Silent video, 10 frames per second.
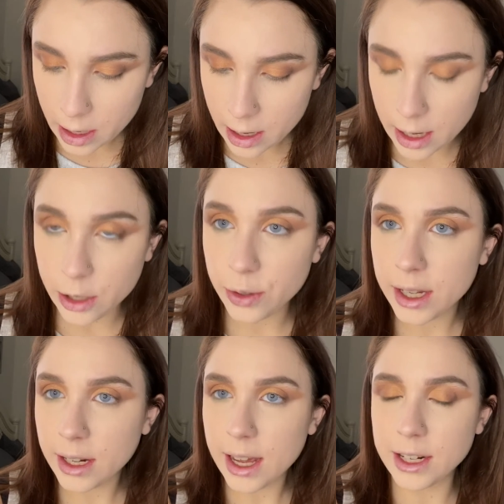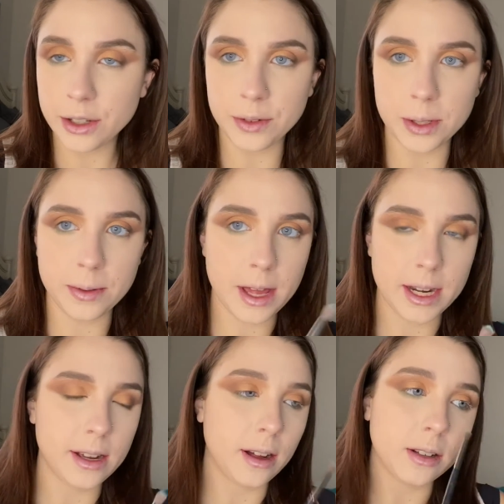and you can kind of do this with any
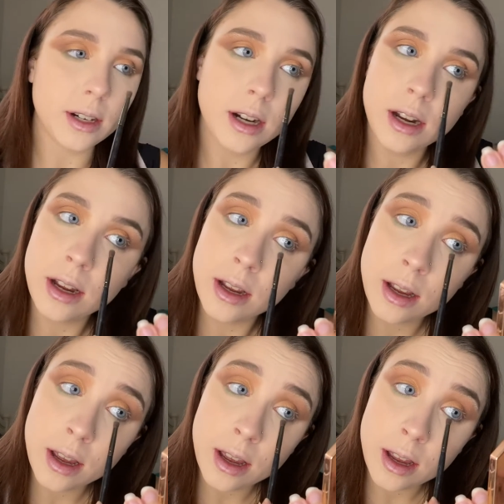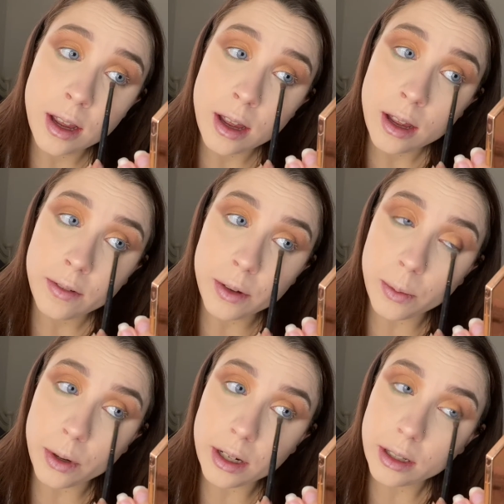color if you
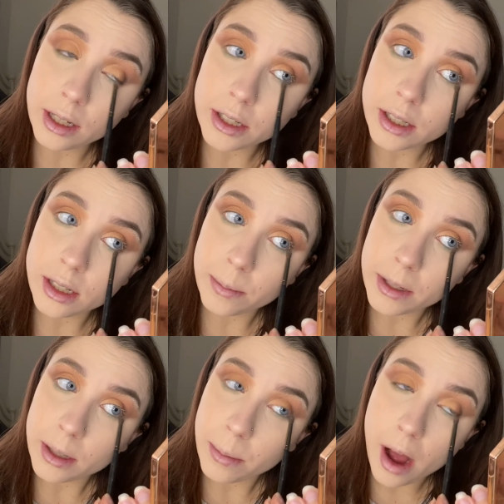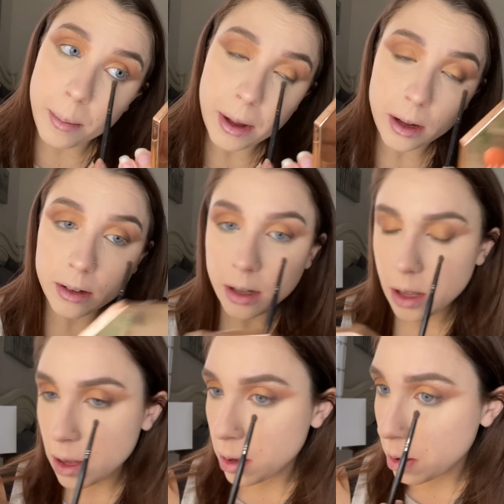want, like just something to pop out.
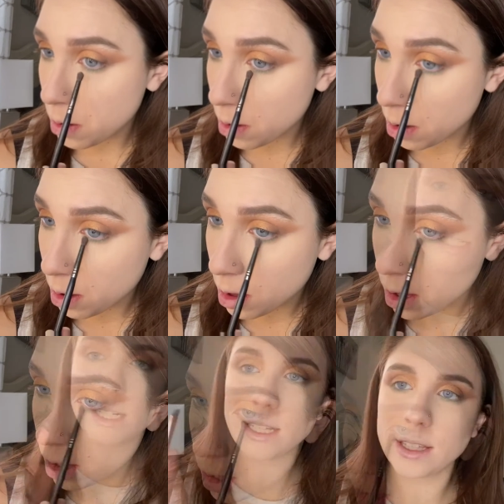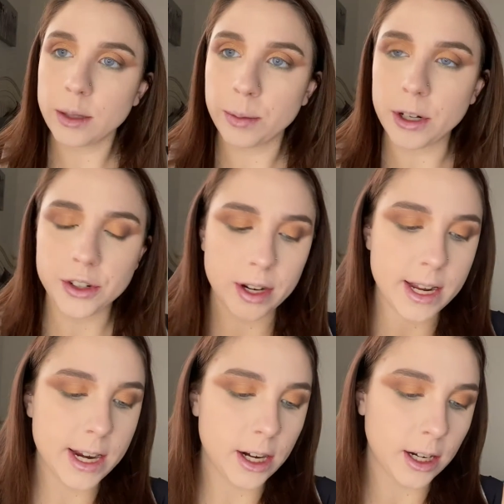Take this brush right
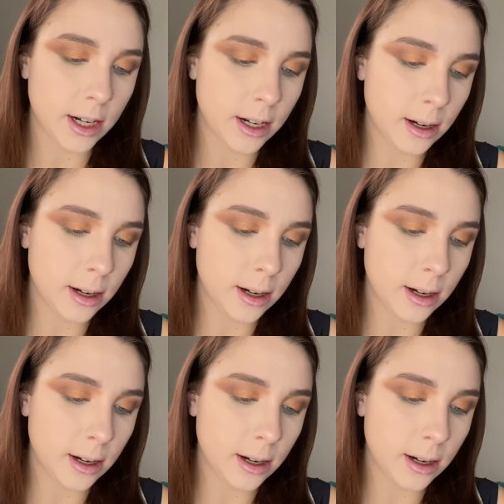here,